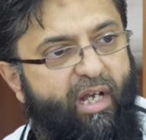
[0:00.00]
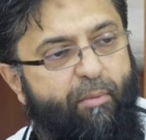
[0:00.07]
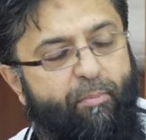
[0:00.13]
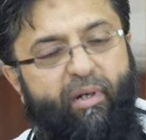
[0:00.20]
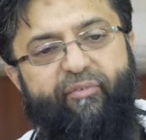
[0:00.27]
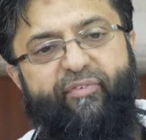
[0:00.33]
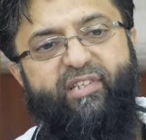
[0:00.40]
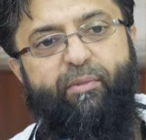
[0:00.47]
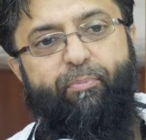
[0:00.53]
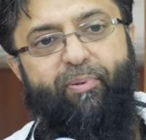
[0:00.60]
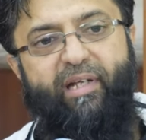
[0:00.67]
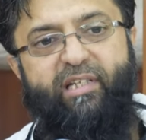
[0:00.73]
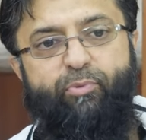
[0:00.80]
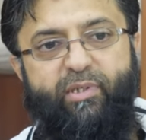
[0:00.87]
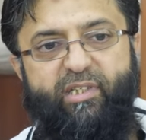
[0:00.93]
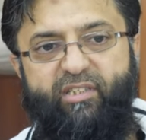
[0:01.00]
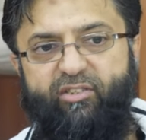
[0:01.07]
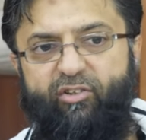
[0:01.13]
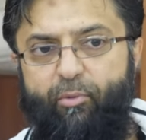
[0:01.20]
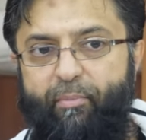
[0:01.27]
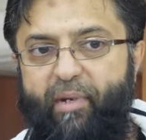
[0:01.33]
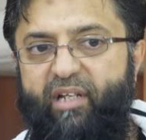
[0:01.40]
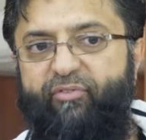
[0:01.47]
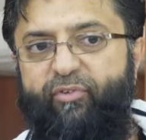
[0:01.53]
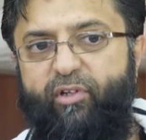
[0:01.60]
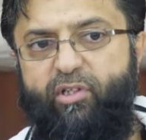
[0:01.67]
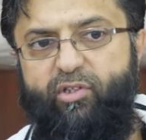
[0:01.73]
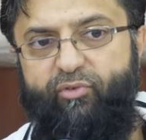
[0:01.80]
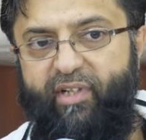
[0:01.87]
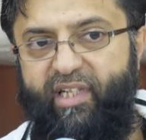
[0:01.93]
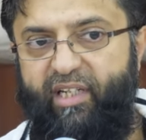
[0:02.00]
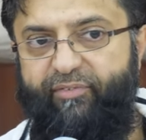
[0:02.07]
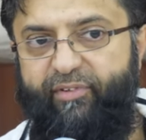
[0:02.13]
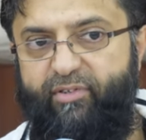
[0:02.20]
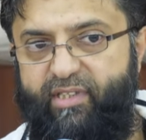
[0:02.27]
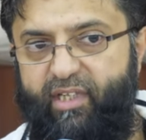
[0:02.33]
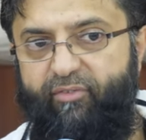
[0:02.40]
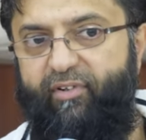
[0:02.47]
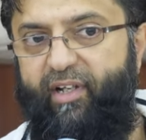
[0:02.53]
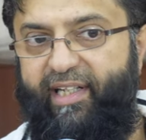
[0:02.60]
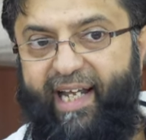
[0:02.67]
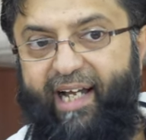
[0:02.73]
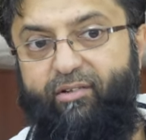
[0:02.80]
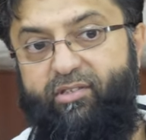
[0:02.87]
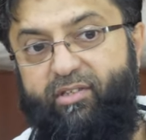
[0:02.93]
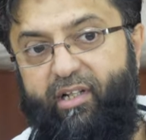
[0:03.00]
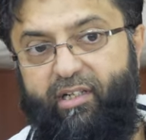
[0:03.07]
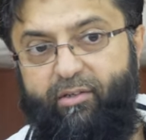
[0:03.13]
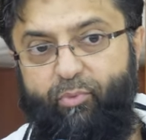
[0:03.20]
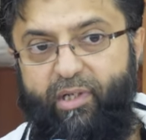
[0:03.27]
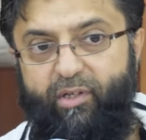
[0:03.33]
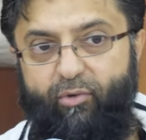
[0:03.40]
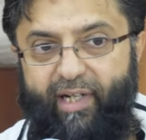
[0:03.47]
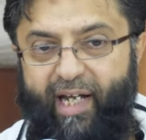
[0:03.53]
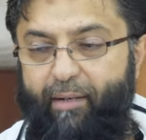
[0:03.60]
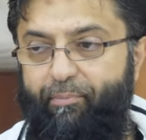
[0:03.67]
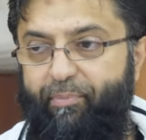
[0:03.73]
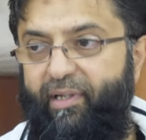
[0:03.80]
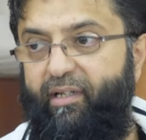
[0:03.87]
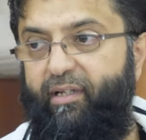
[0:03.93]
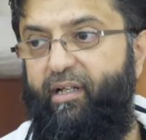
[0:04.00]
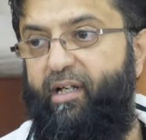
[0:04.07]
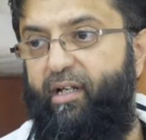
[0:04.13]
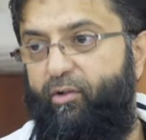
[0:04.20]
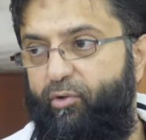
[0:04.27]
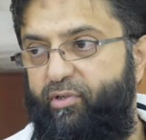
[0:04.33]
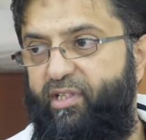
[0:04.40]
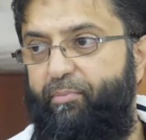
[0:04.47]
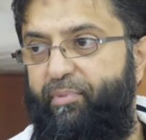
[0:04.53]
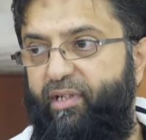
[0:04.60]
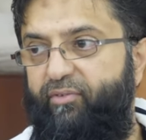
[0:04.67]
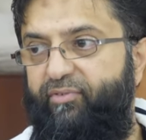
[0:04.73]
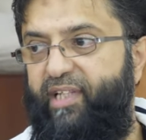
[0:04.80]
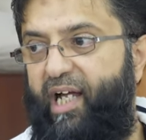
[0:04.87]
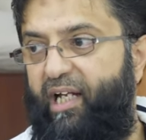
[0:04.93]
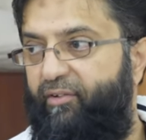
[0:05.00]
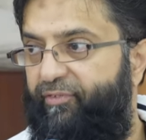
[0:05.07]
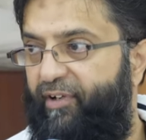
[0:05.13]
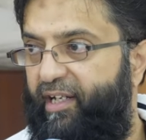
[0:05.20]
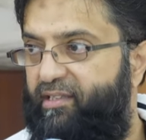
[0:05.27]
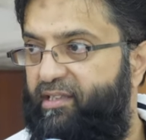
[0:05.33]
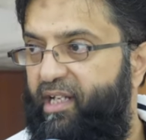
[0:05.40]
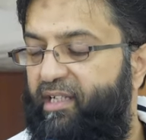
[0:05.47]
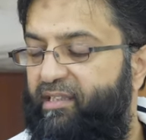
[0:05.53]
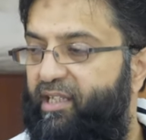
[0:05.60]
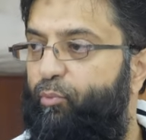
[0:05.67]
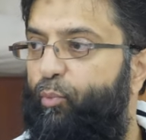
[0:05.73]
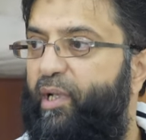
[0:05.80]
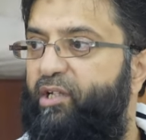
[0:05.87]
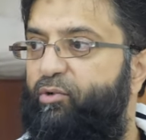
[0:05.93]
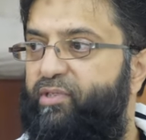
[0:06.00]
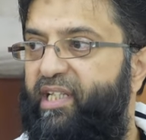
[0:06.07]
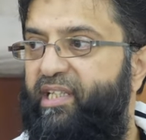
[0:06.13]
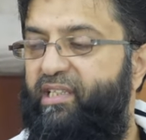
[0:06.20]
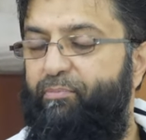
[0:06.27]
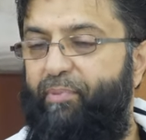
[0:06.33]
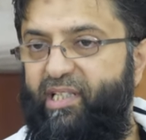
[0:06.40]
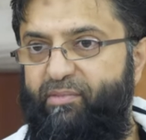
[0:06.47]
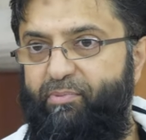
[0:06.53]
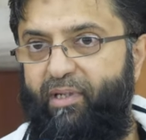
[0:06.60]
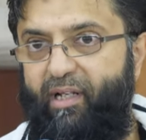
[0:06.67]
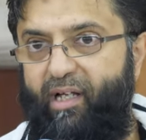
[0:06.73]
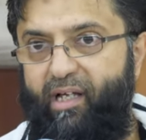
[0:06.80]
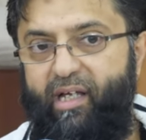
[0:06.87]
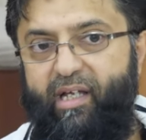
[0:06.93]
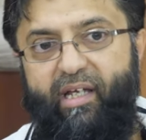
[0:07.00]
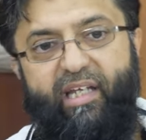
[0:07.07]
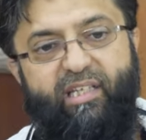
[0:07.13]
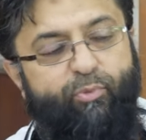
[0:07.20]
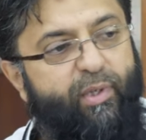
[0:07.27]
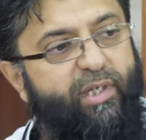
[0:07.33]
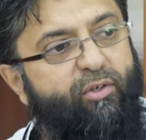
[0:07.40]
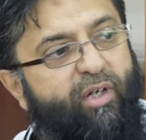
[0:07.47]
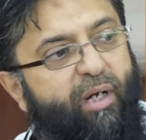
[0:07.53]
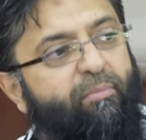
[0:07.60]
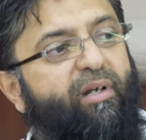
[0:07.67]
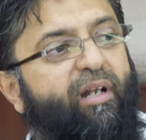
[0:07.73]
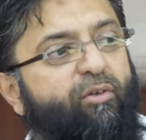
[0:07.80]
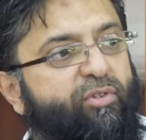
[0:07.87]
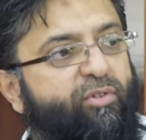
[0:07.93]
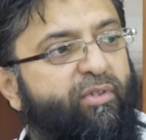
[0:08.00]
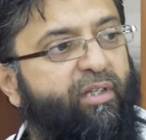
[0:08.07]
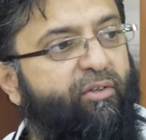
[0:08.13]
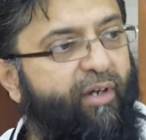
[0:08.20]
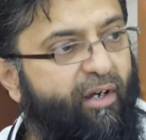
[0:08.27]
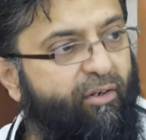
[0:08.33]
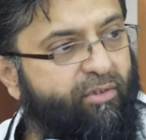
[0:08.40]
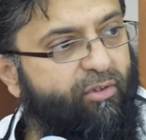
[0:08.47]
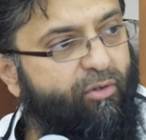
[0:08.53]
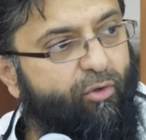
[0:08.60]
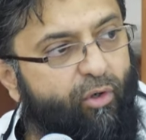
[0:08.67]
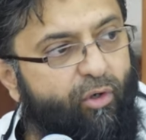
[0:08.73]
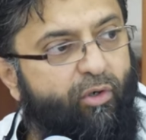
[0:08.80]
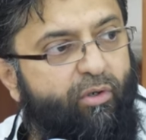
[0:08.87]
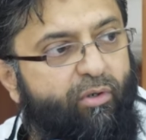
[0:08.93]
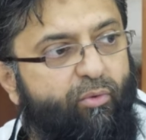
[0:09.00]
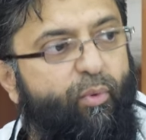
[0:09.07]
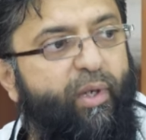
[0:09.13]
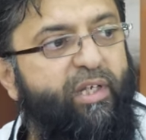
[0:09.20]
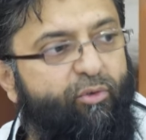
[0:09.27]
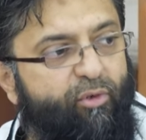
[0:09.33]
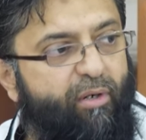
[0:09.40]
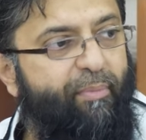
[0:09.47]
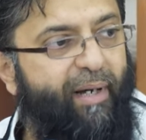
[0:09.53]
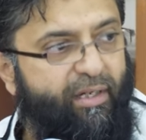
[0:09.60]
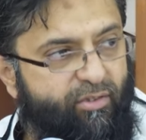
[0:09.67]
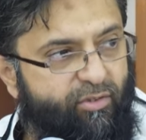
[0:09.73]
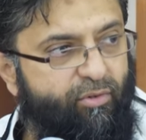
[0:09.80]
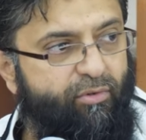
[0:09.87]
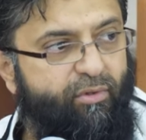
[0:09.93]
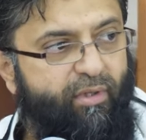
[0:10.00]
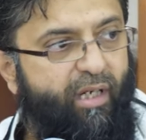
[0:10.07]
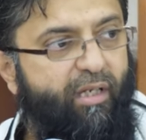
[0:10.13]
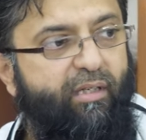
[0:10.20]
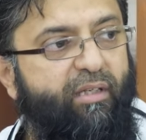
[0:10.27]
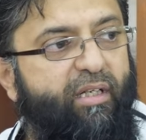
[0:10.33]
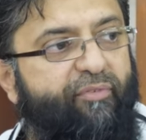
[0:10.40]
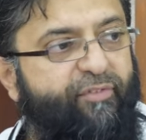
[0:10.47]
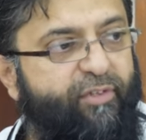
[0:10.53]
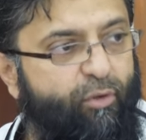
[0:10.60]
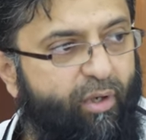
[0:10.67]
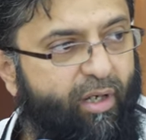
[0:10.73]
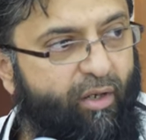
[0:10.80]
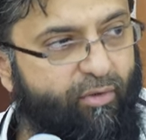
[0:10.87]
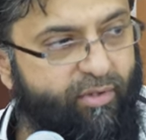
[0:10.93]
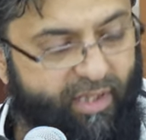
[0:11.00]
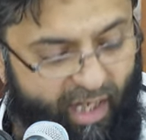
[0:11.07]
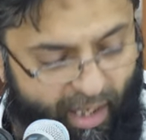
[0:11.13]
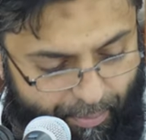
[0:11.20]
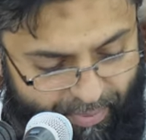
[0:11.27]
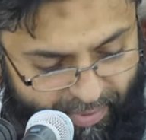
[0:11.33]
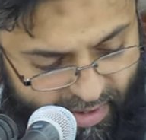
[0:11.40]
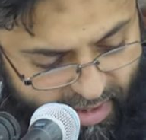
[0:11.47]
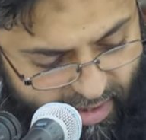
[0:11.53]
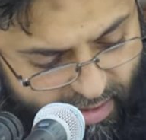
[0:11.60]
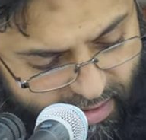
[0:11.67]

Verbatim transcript: But if it's a place which is not made for you to relieve yourself, like outside when you're camping or something of that effect, then when you say the basmala is when you come close to the ground or when you're about to lift your clothes up.